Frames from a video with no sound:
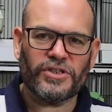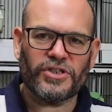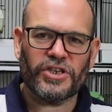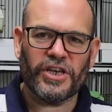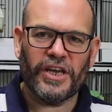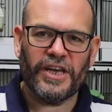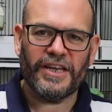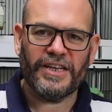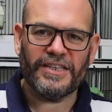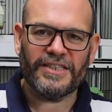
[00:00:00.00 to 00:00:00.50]

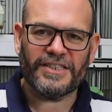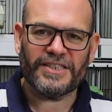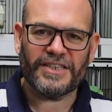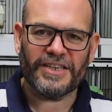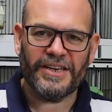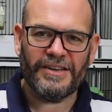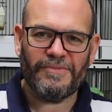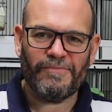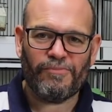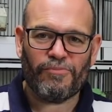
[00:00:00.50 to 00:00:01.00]
to,
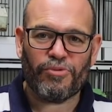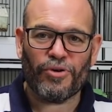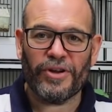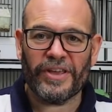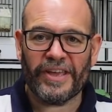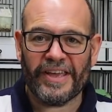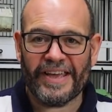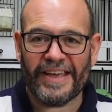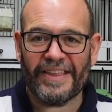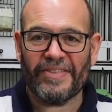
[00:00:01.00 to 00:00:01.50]
to
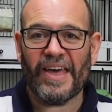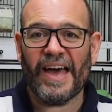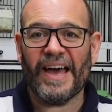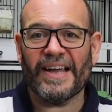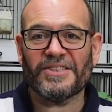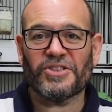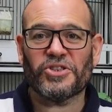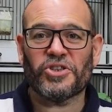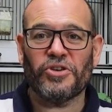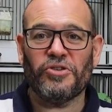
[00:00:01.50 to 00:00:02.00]
bringing
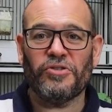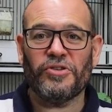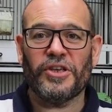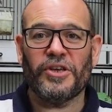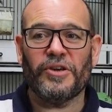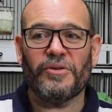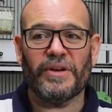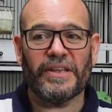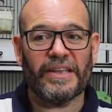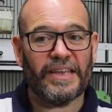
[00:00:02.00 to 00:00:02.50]
that to
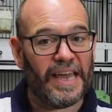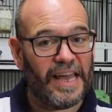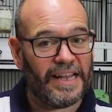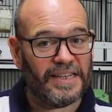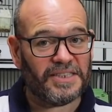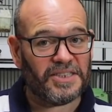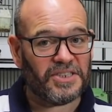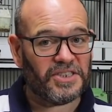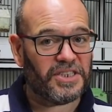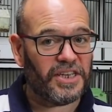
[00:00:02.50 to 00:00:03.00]
you and
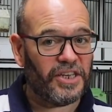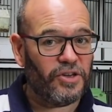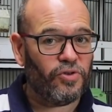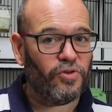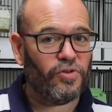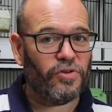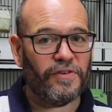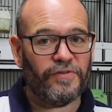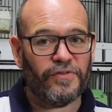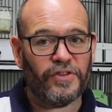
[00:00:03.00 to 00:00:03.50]
getting to see
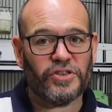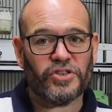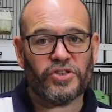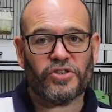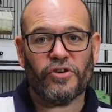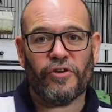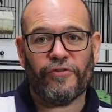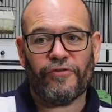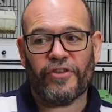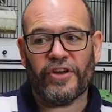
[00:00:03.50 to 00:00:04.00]
all of the
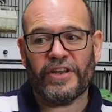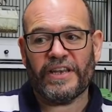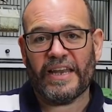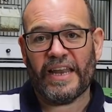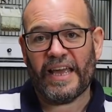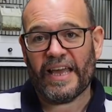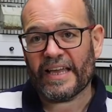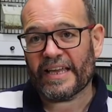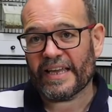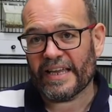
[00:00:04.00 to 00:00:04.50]
stuff that
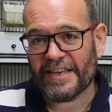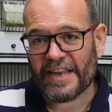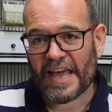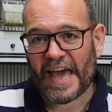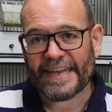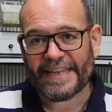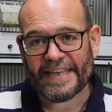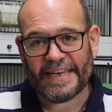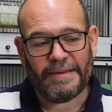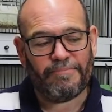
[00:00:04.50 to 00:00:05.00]
Nick and
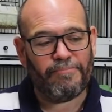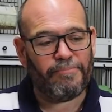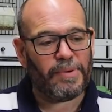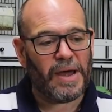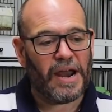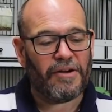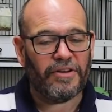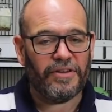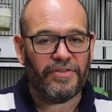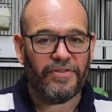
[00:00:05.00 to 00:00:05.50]
Annalyn
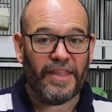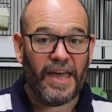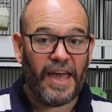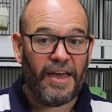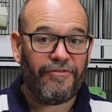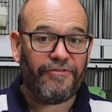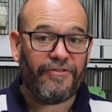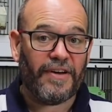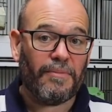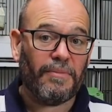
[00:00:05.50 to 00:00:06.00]
Barrett and
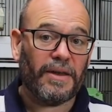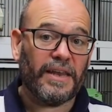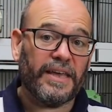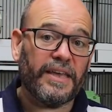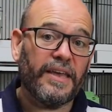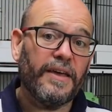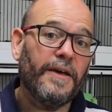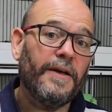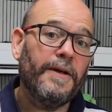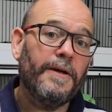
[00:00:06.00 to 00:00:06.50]
their
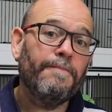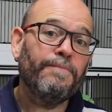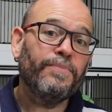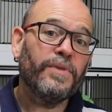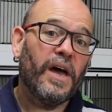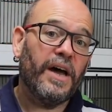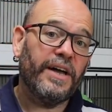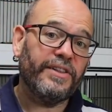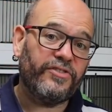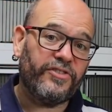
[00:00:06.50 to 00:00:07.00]
family
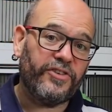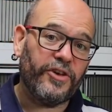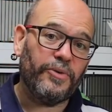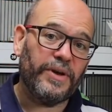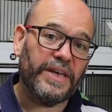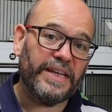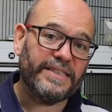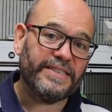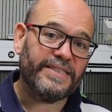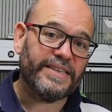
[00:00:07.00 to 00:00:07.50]
are
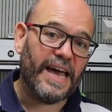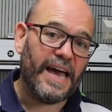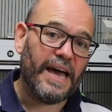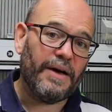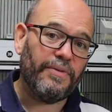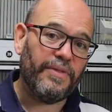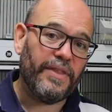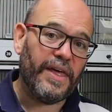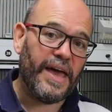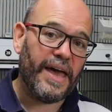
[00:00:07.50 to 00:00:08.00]
doing
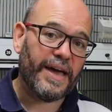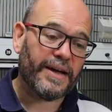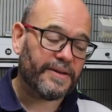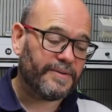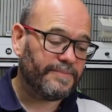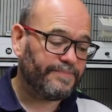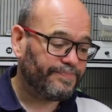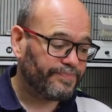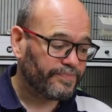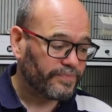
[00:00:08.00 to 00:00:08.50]
down there.
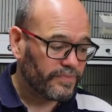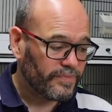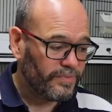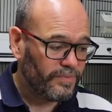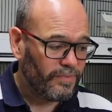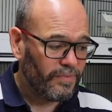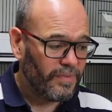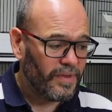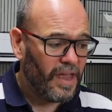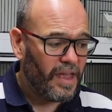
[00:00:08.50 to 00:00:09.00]

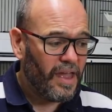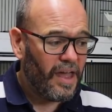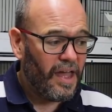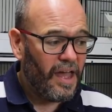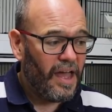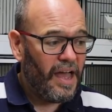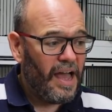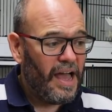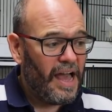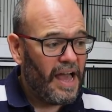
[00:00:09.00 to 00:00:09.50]

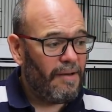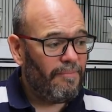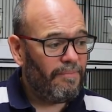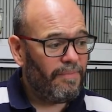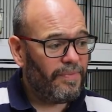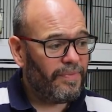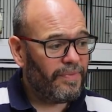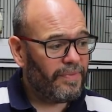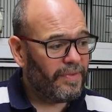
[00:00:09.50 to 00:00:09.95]
Um,